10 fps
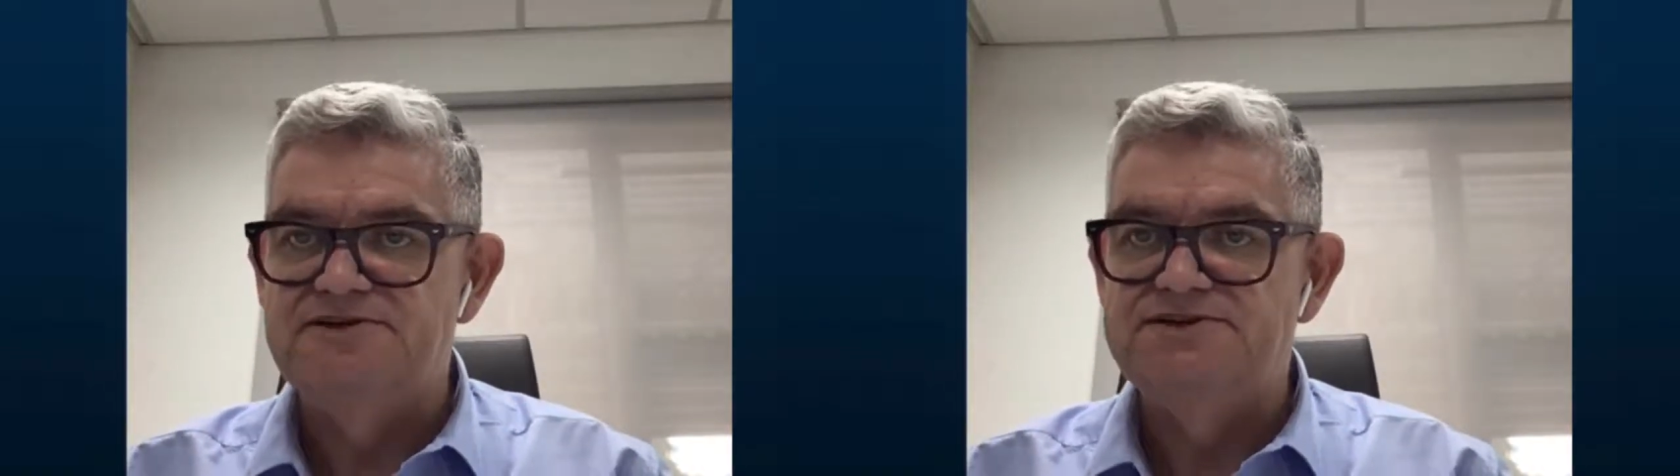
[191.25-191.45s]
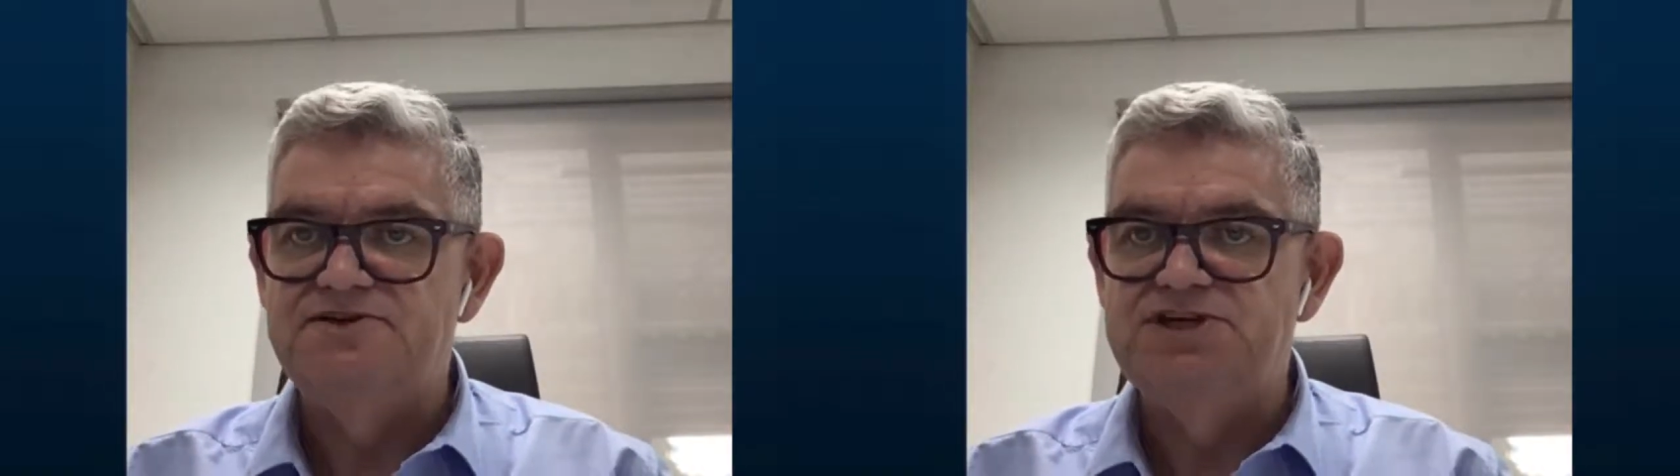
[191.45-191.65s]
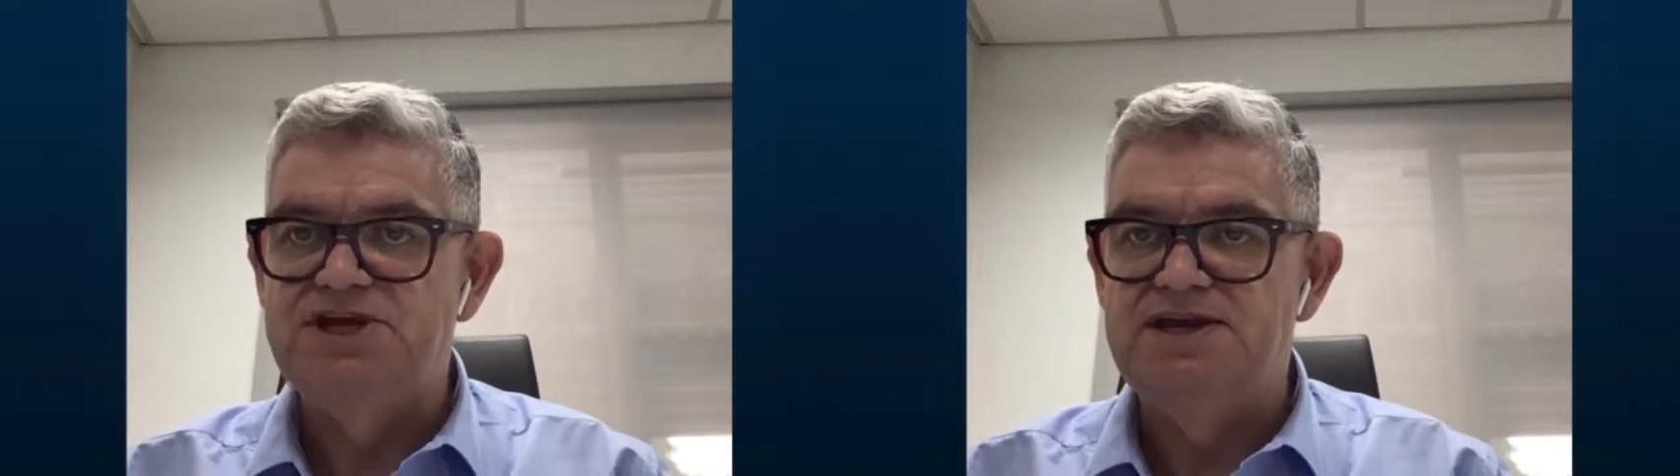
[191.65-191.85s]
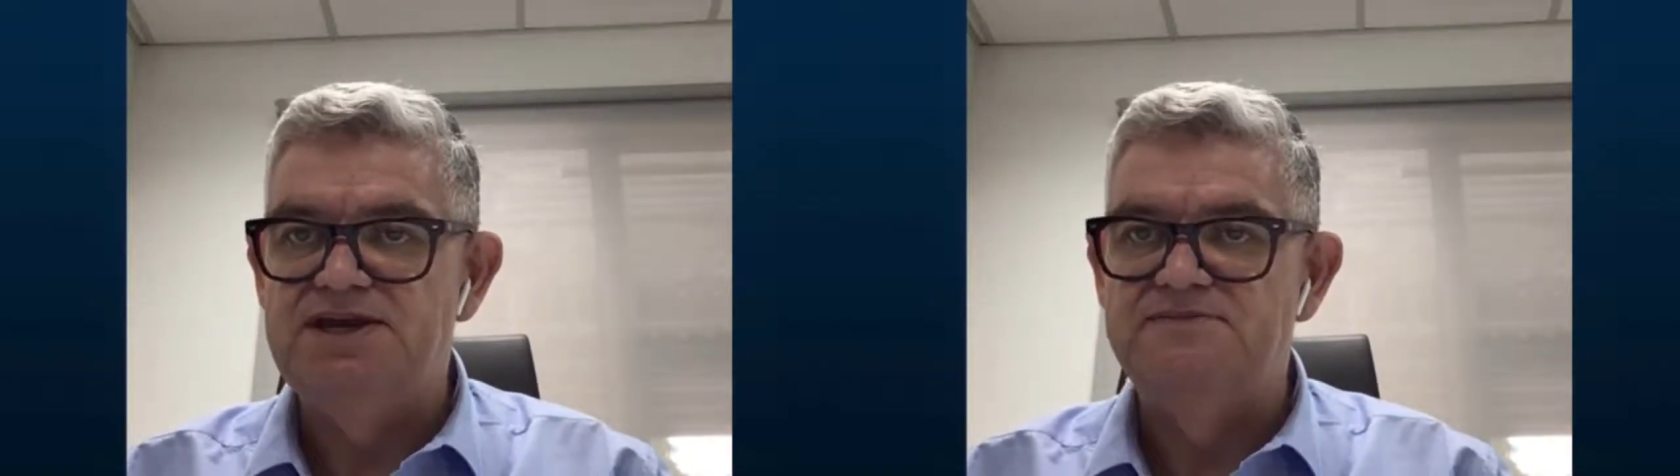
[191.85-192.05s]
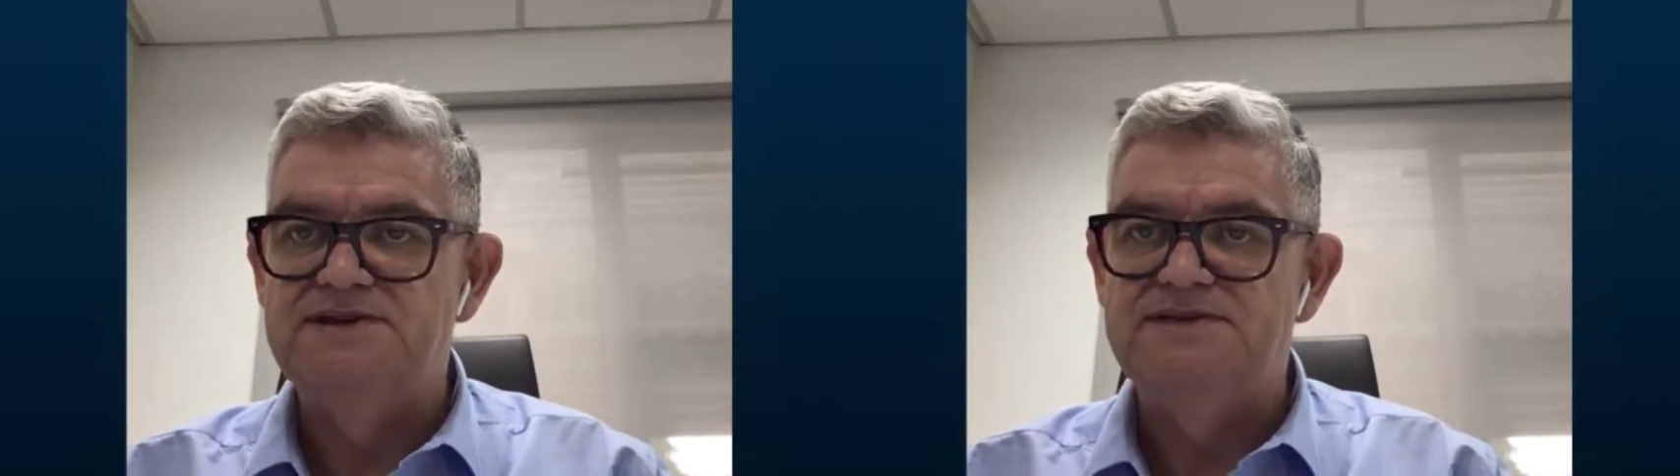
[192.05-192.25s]

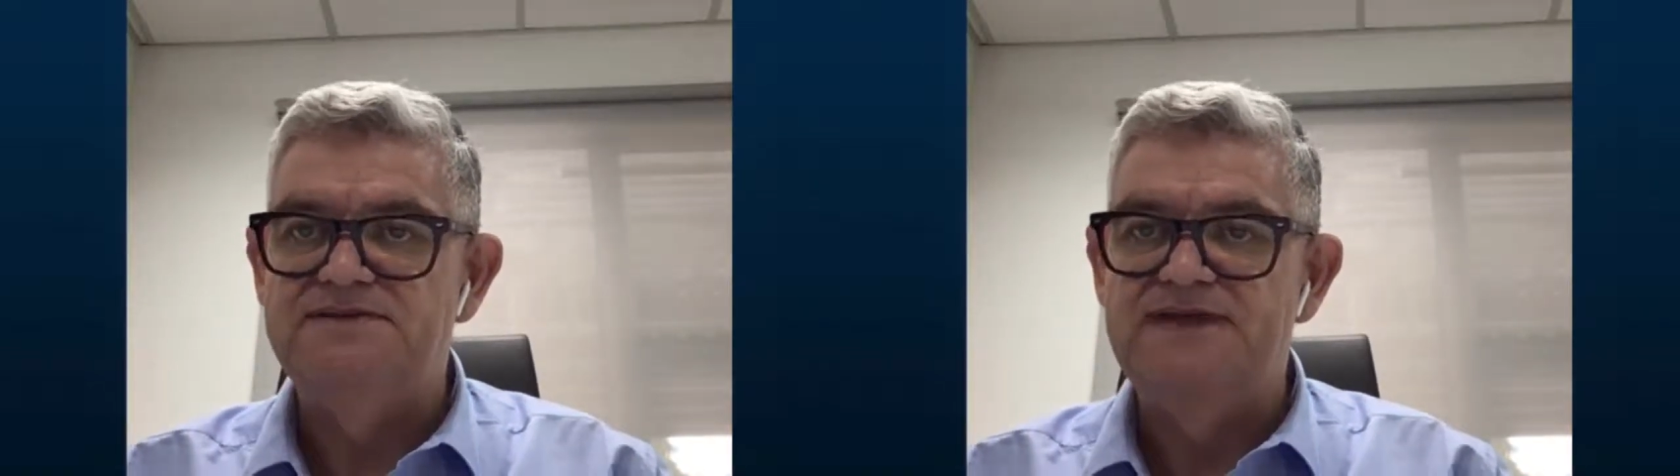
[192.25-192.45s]
associated with it.